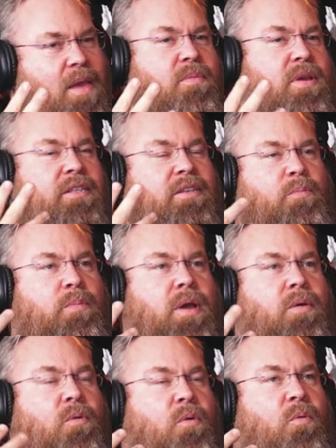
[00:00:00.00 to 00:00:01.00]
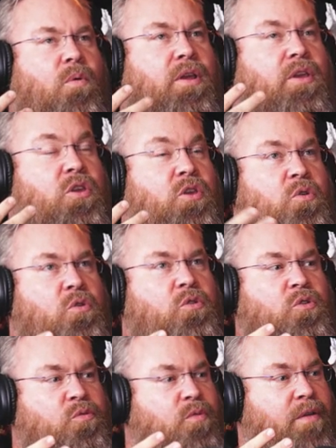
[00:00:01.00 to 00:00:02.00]
that must have, but what a
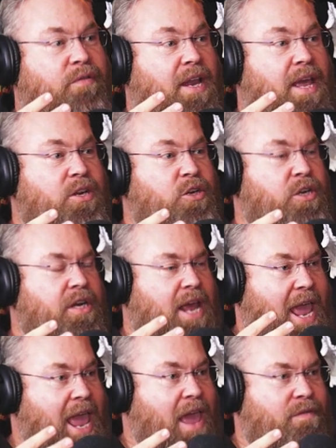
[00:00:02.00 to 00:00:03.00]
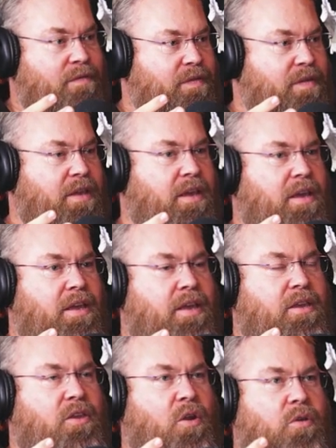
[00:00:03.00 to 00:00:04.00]
huge revelation to have. Yeah.
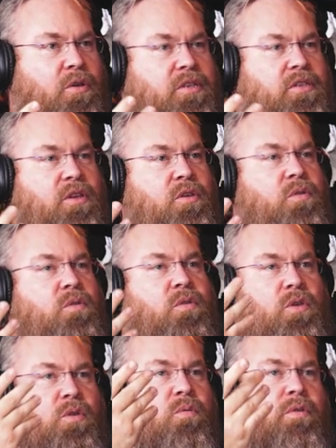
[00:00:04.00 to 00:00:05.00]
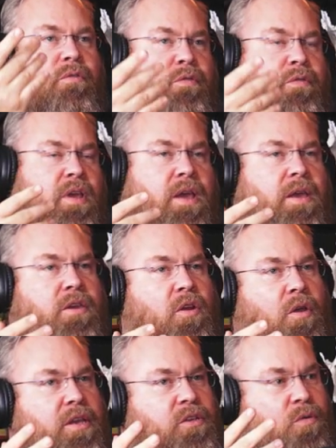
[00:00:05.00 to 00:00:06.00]
You know, because you, you would have,
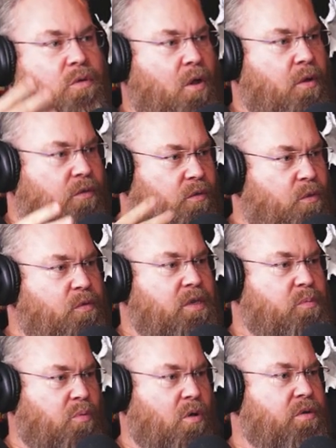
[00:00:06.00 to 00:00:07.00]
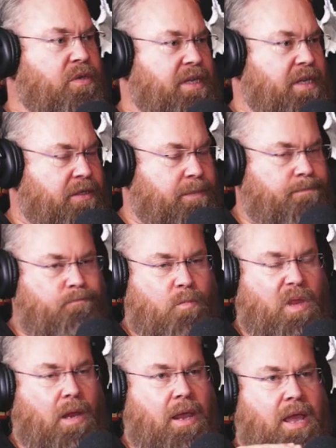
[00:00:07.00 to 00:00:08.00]
you know, as you're going through this process
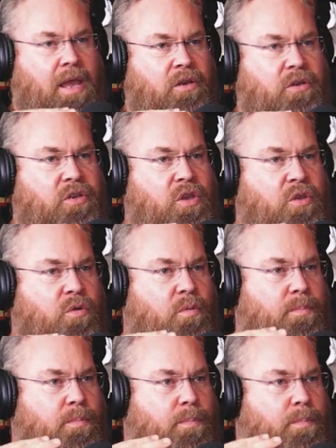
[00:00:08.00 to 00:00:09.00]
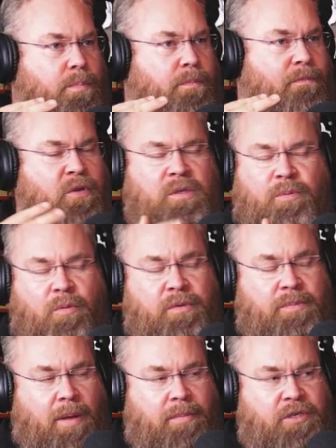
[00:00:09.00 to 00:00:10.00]
and you're first book
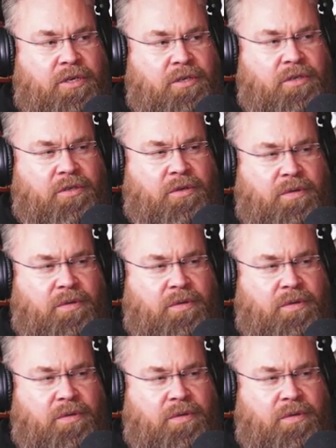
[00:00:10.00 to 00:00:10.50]
was published in